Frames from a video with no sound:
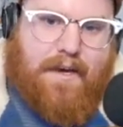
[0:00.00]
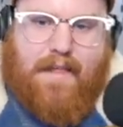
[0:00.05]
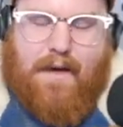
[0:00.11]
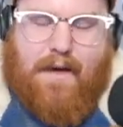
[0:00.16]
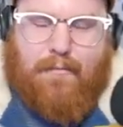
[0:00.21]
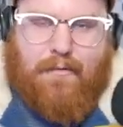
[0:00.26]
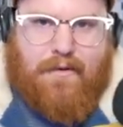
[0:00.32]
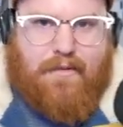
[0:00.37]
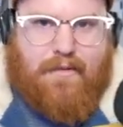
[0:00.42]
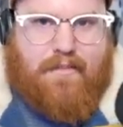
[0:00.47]

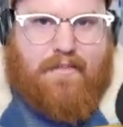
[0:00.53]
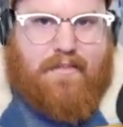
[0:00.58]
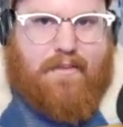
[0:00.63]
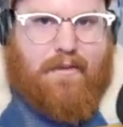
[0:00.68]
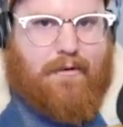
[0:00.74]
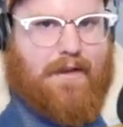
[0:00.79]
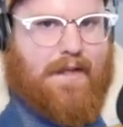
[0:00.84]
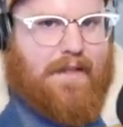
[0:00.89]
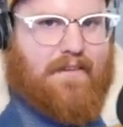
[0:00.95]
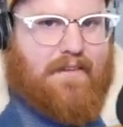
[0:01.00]
That was
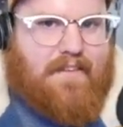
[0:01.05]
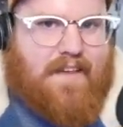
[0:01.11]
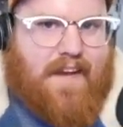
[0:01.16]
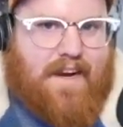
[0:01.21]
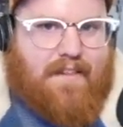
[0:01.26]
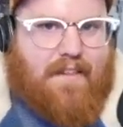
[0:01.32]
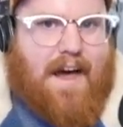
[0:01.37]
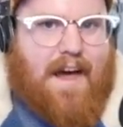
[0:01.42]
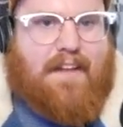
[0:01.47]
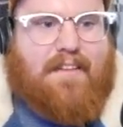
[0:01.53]
slowing down the
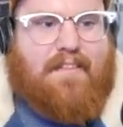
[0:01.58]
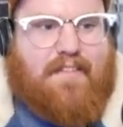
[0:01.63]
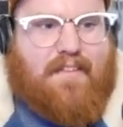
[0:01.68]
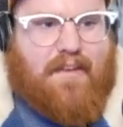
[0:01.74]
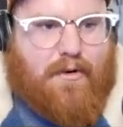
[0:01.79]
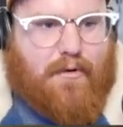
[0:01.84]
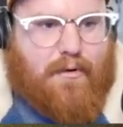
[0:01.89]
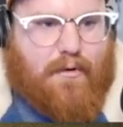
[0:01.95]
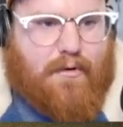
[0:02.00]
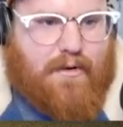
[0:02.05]
site a lot,
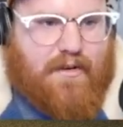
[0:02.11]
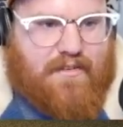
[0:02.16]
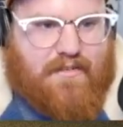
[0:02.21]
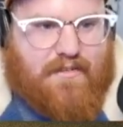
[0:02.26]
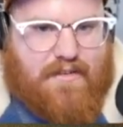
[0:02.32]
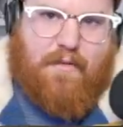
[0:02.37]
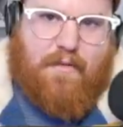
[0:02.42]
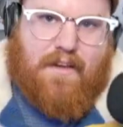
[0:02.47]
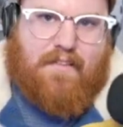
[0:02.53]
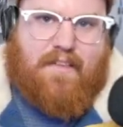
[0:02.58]
so
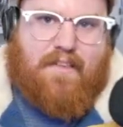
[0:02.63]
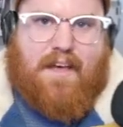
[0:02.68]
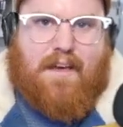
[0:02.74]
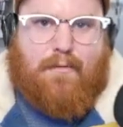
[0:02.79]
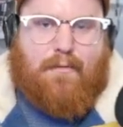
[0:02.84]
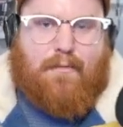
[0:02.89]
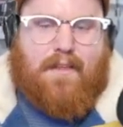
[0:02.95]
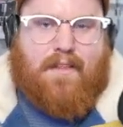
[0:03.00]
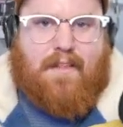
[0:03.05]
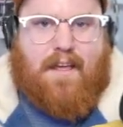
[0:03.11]
Chris replaced
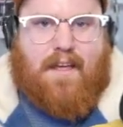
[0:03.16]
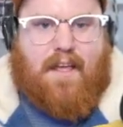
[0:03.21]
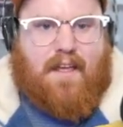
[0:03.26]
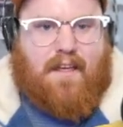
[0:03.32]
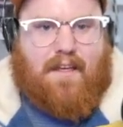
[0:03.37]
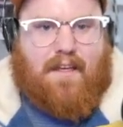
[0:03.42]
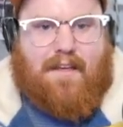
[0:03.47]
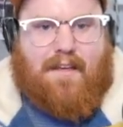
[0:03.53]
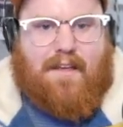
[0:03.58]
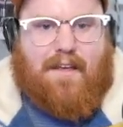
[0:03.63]
that with
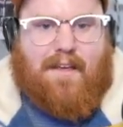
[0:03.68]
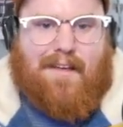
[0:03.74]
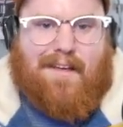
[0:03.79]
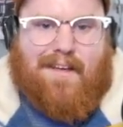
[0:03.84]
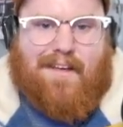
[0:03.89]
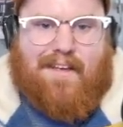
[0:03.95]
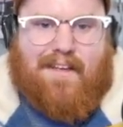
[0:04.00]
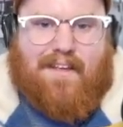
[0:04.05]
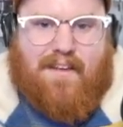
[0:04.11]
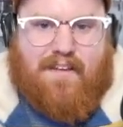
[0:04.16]
a
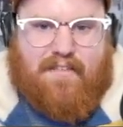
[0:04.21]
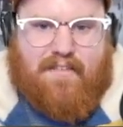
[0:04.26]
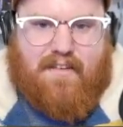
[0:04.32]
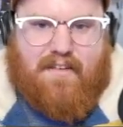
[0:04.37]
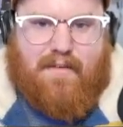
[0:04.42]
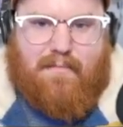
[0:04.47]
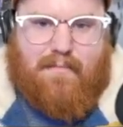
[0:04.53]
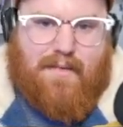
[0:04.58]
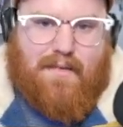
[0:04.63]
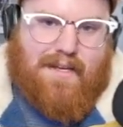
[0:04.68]

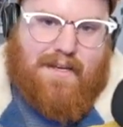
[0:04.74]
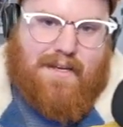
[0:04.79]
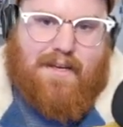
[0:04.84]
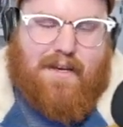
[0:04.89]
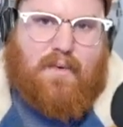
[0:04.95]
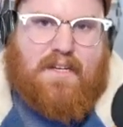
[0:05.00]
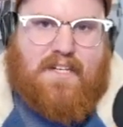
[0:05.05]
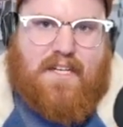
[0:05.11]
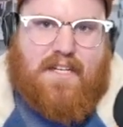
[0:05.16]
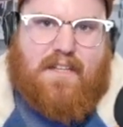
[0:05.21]
custom
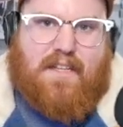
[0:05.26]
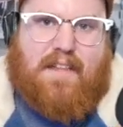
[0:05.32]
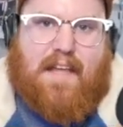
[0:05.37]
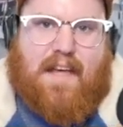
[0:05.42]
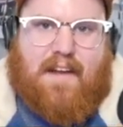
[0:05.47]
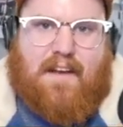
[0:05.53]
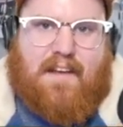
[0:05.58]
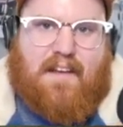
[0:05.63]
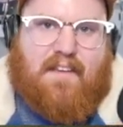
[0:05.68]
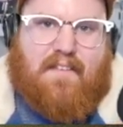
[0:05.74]
widget
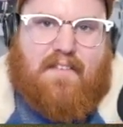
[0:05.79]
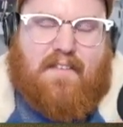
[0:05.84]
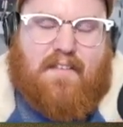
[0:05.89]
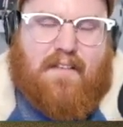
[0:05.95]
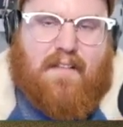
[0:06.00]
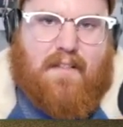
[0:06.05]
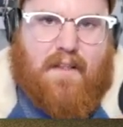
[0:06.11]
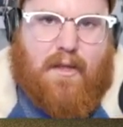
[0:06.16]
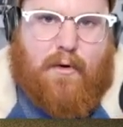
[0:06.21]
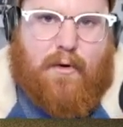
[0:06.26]
that
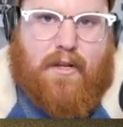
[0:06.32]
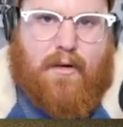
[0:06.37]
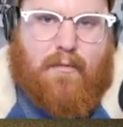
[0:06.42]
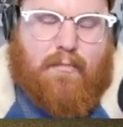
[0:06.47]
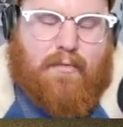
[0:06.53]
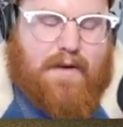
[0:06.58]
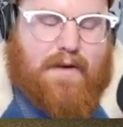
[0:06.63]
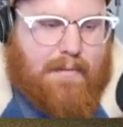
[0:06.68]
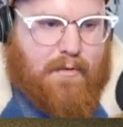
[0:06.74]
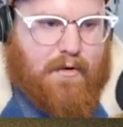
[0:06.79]
is
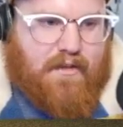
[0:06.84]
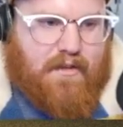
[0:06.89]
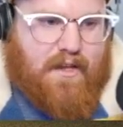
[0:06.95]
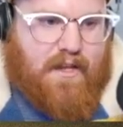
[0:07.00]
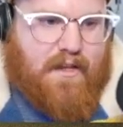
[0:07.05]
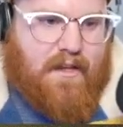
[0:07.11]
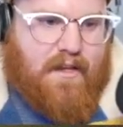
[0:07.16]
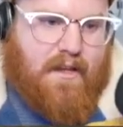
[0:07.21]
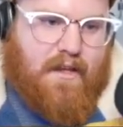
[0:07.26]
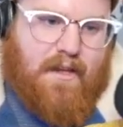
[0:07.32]
loaded
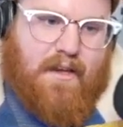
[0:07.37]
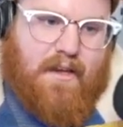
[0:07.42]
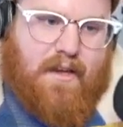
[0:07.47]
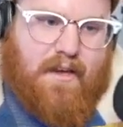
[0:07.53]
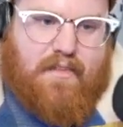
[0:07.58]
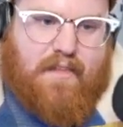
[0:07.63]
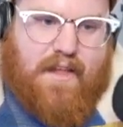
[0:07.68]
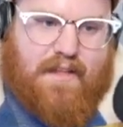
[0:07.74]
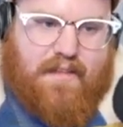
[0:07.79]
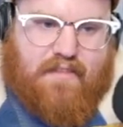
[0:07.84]
properly.
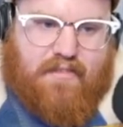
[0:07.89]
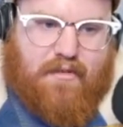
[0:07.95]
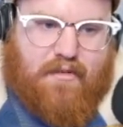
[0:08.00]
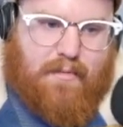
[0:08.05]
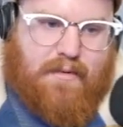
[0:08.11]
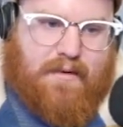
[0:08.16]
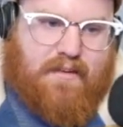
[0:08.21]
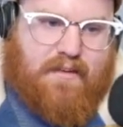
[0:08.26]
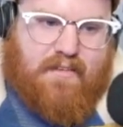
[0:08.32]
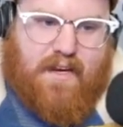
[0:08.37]
So that's
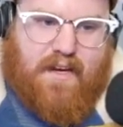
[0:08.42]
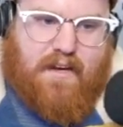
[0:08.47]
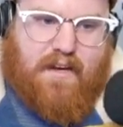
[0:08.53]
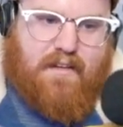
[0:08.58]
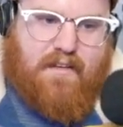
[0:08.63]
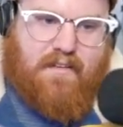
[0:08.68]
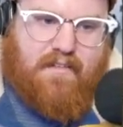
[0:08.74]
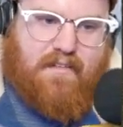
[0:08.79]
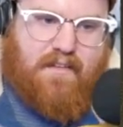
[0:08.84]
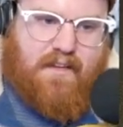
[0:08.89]
super
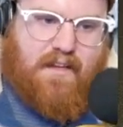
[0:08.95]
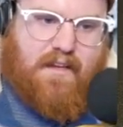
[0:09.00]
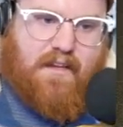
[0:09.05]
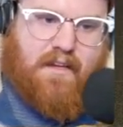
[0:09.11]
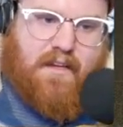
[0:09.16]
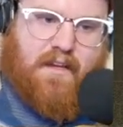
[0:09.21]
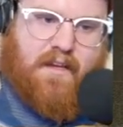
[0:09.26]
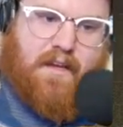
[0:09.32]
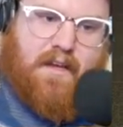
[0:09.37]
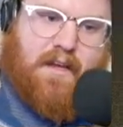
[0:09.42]
excited to see.